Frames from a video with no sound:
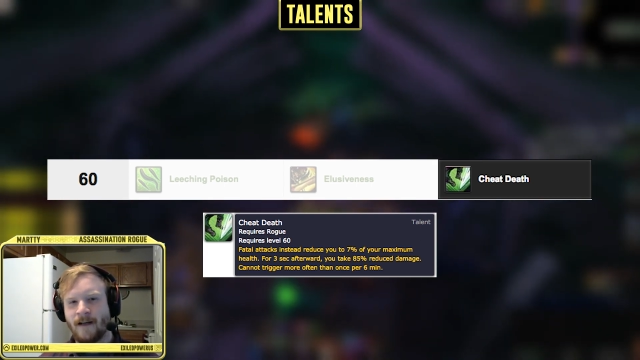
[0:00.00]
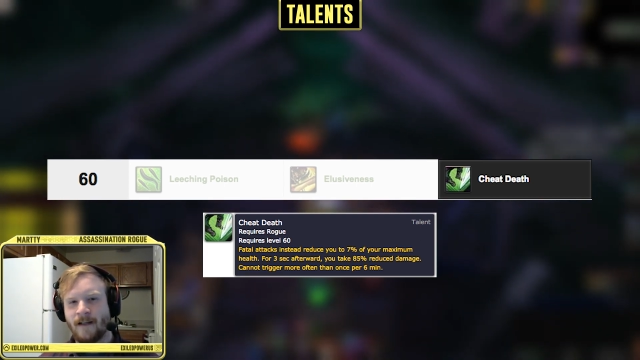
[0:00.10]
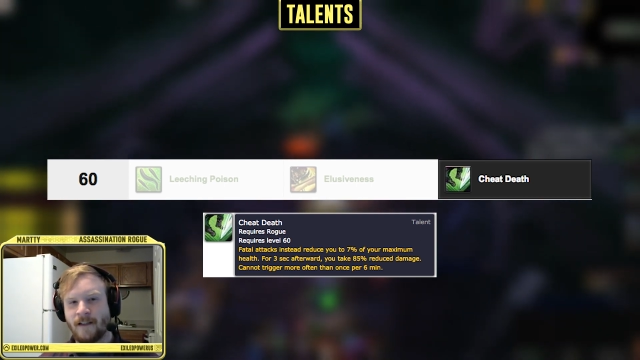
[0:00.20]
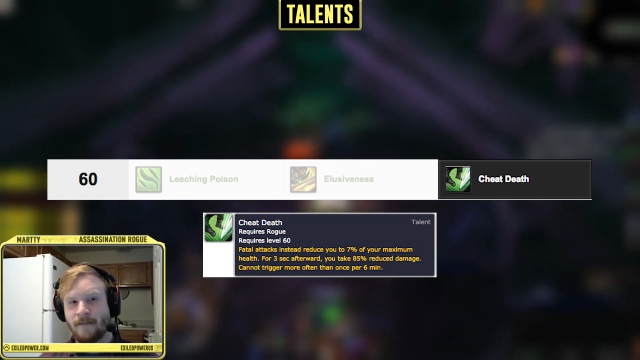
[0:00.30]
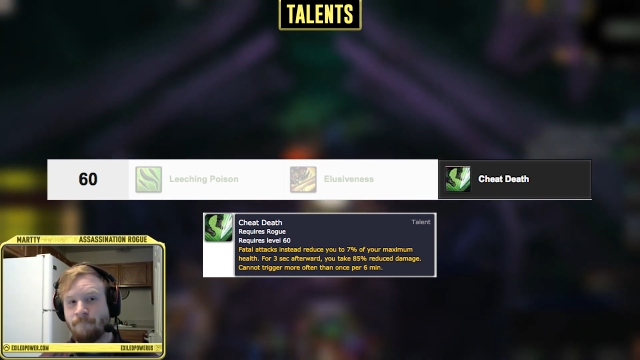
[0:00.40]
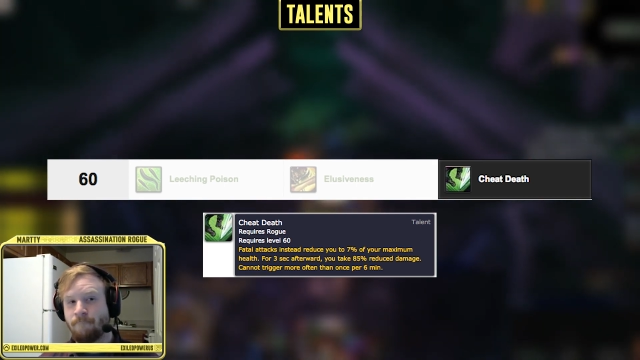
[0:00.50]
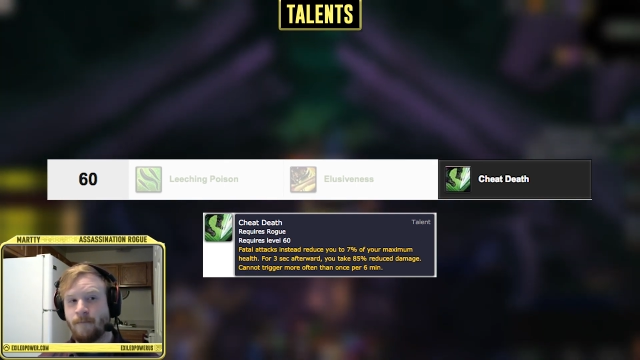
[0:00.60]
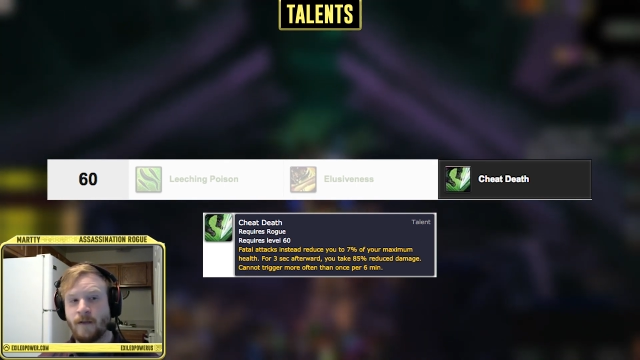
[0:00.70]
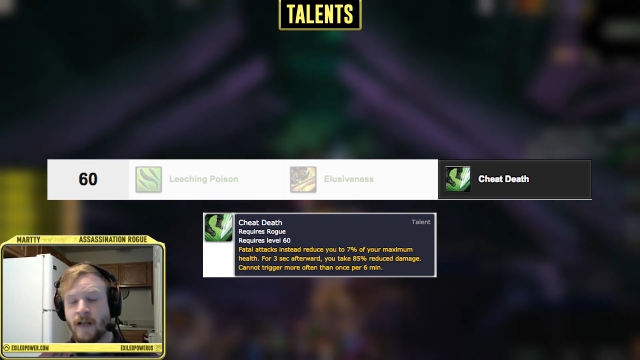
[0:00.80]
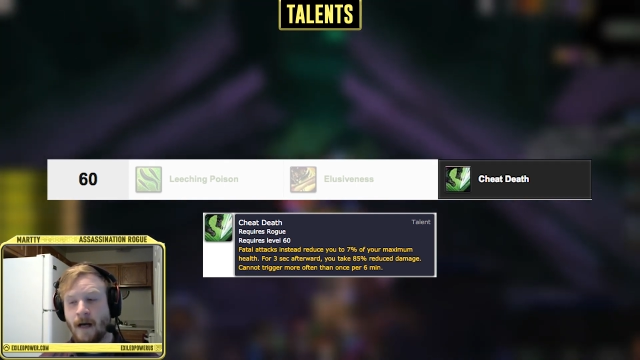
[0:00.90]
just
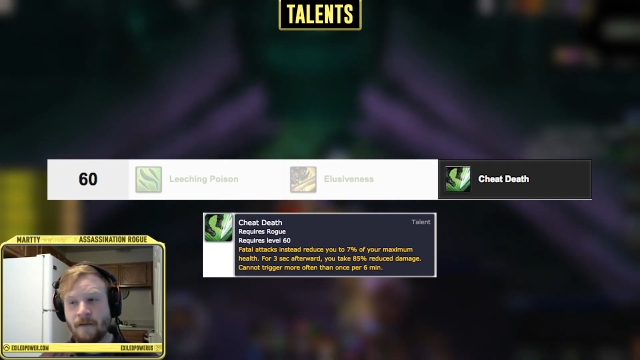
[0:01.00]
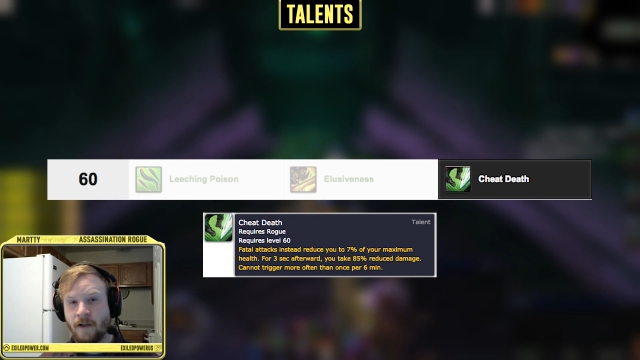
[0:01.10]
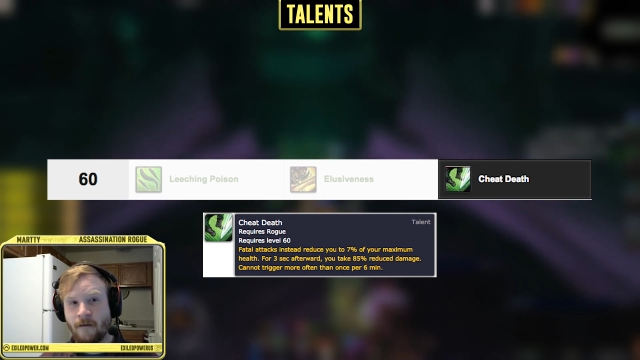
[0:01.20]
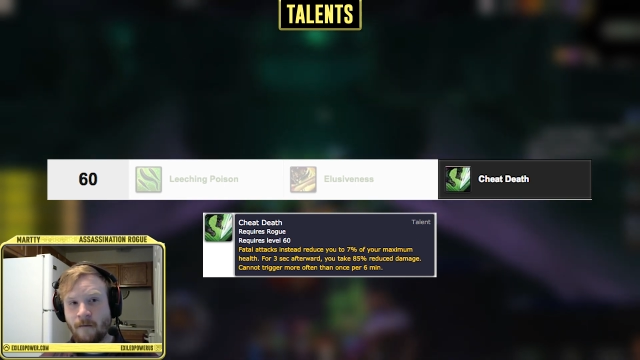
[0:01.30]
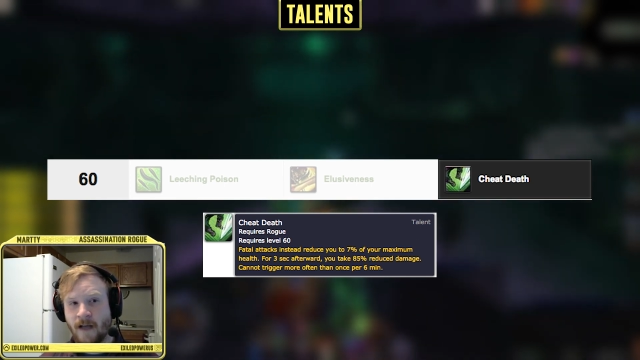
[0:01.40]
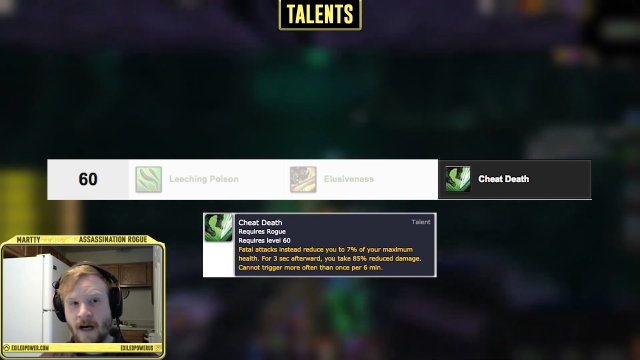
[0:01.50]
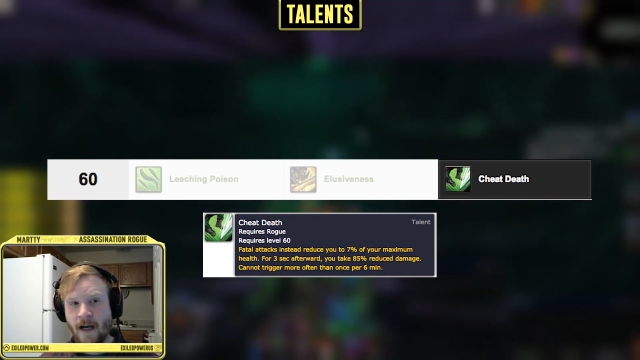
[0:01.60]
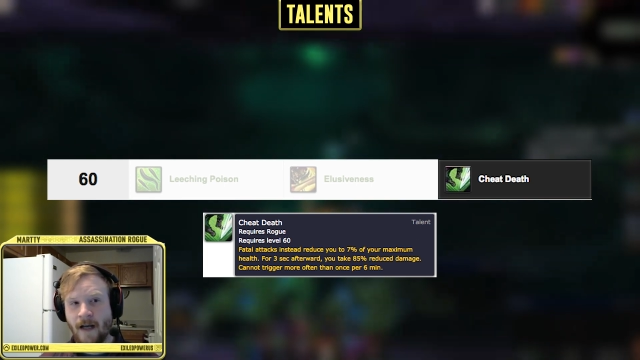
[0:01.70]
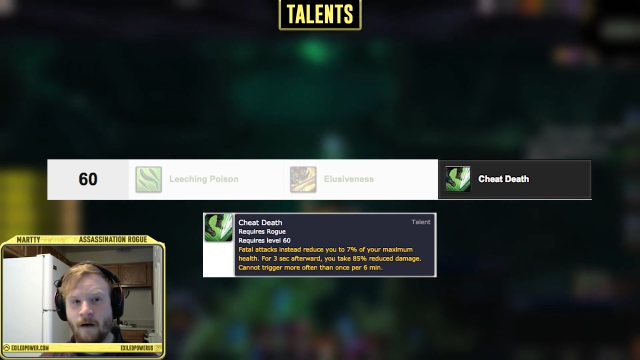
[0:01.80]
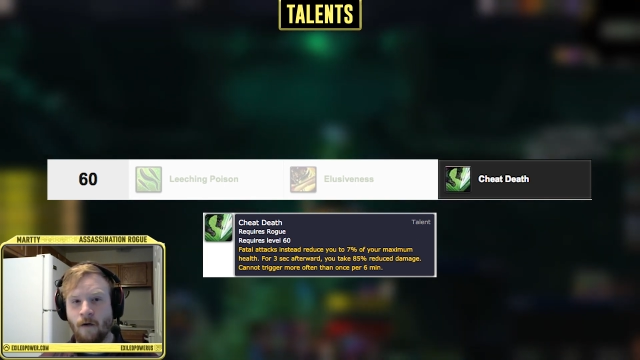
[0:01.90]
stops you from
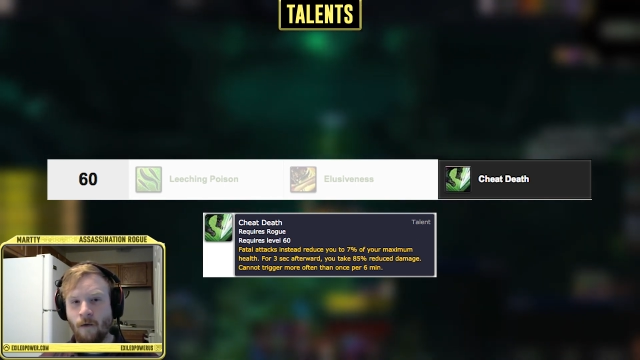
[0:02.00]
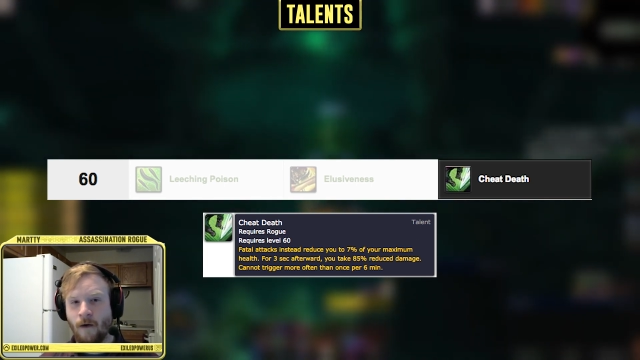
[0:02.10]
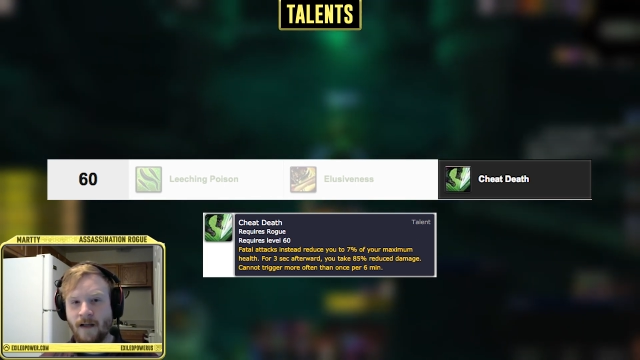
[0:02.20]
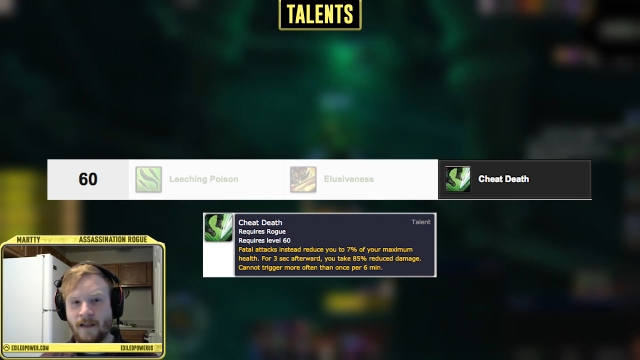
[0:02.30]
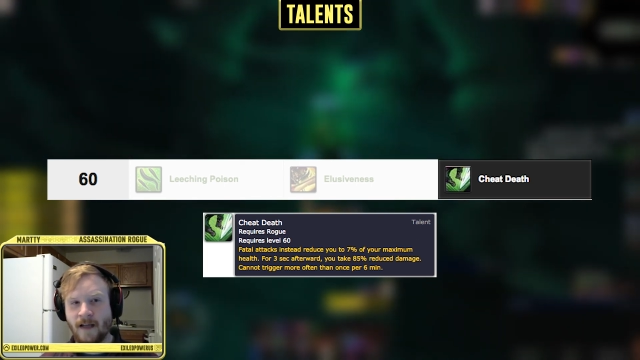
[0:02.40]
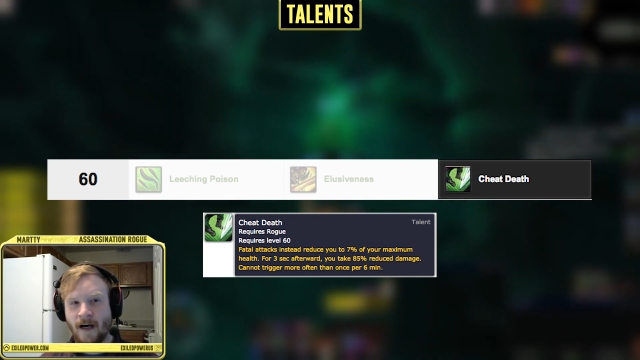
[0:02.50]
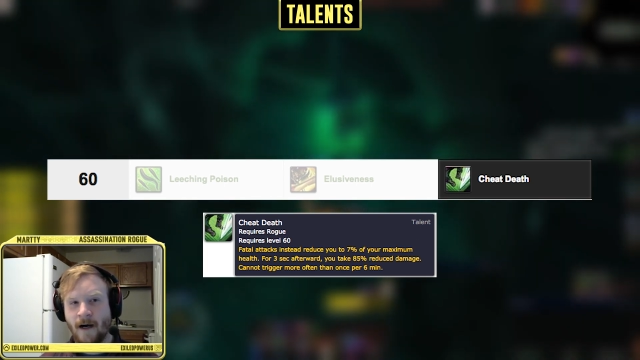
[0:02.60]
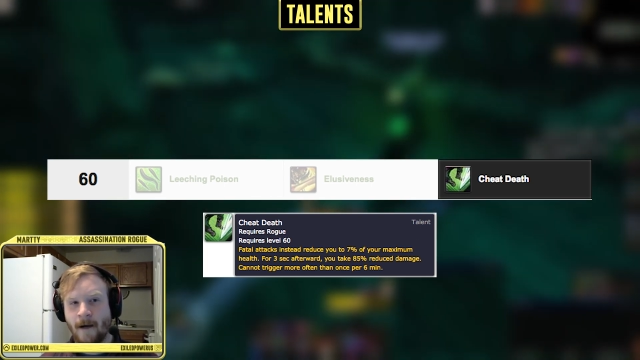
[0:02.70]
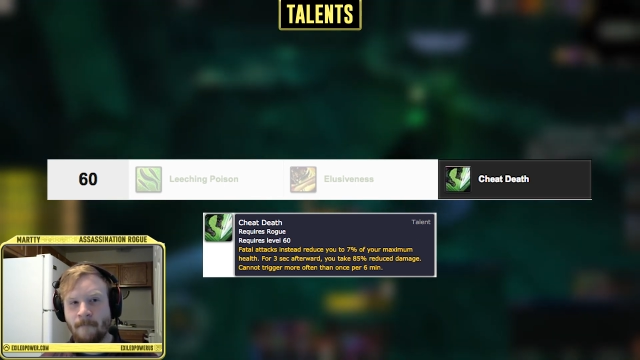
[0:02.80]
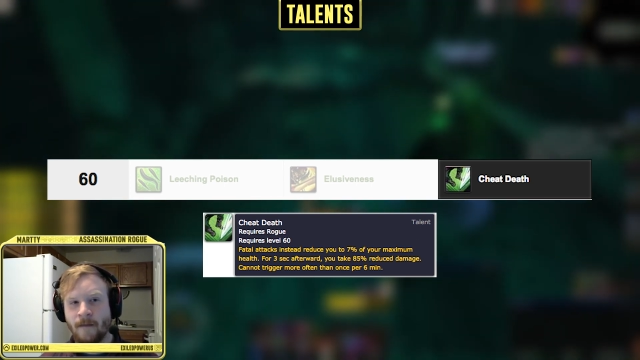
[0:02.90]
dying one time.